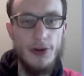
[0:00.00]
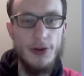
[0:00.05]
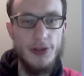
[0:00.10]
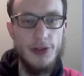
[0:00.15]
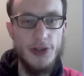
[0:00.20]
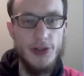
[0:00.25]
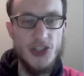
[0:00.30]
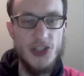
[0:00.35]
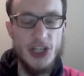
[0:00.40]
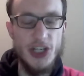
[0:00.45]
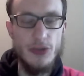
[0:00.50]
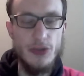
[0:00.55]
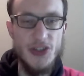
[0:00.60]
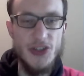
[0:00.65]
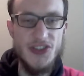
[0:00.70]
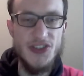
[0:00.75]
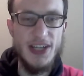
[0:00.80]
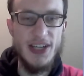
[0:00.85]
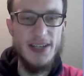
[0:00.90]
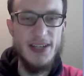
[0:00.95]
your general
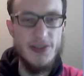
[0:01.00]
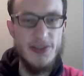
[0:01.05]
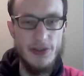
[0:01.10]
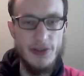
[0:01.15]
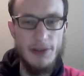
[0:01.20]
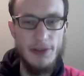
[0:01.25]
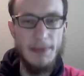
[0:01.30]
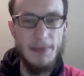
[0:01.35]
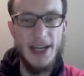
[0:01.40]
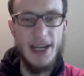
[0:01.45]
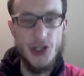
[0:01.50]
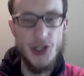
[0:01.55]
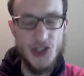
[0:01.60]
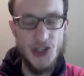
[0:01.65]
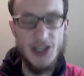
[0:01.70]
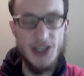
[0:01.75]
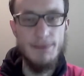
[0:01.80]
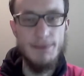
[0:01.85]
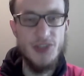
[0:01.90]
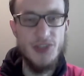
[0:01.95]
studies or your minor
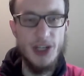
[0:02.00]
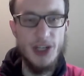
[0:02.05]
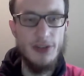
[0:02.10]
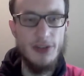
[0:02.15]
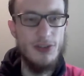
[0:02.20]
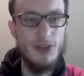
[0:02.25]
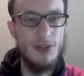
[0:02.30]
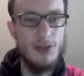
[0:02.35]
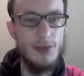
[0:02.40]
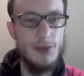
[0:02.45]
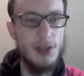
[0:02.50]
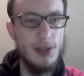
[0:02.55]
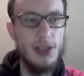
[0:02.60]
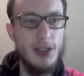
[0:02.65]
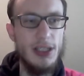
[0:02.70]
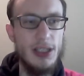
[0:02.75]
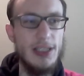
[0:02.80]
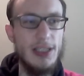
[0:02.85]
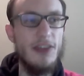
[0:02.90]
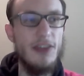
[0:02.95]
subject
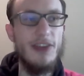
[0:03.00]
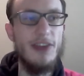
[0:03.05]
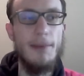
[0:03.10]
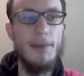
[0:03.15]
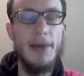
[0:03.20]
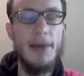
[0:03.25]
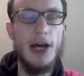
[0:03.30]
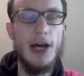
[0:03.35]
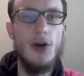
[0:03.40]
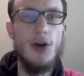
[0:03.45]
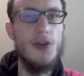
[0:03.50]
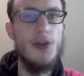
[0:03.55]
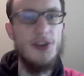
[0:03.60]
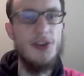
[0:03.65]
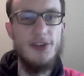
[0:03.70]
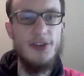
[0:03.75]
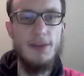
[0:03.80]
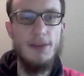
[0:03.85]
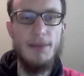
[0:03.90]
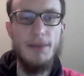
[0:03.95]
in somehow.
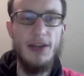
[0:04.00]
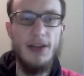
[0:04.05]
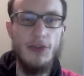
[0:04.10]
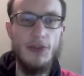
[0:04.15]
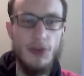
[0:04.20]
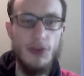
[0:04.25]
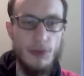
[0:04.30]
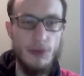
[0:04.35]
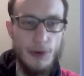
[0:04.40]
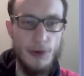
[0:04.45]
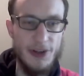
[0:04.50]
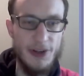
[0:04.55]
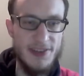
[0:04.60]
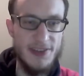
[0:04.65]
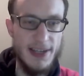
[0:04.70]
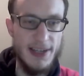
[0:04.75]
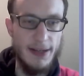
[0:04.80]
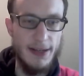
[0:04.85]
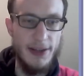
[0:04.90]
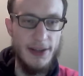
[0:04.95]
That depends on what
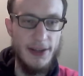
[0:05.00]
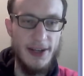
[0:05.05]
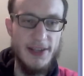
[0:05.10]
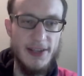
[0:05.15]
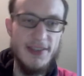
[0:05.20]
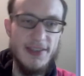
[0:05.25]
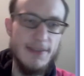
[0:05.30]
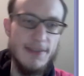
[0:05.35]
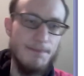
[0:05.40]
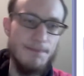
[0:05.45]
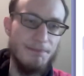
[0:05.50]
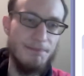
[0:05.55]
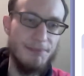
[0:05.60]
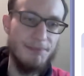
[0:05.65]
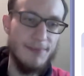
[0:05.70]
exactly that is.